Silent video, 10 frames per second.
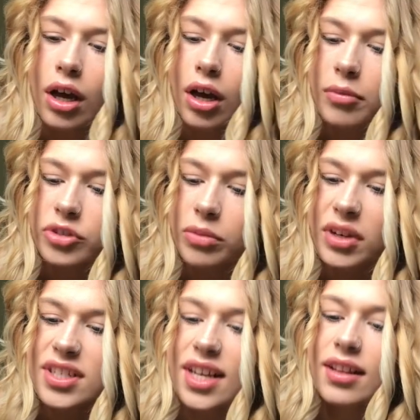So I'm
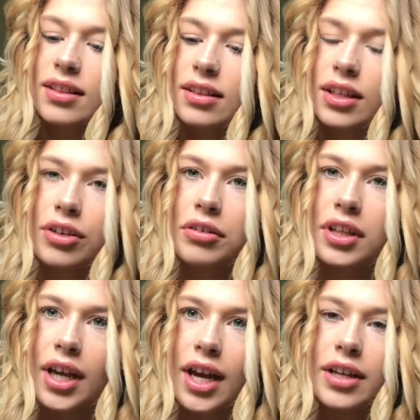gonna take,
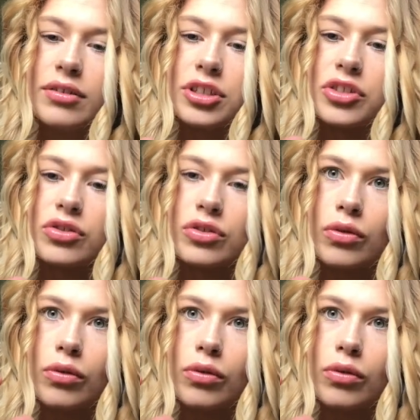literally, I just